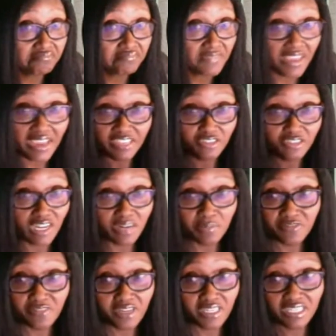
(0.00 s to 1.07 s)
I ain't trying to be
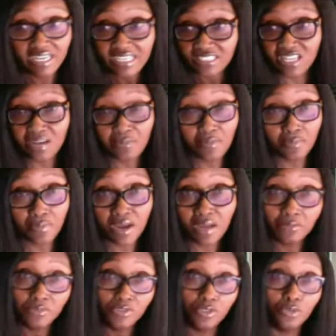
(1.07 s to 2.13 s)
funny. That's not my problem.
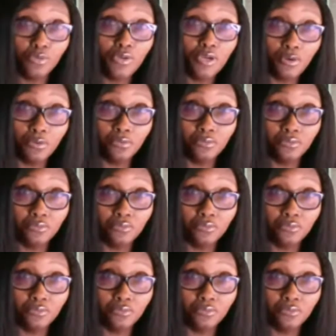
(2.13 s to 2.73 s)
So no.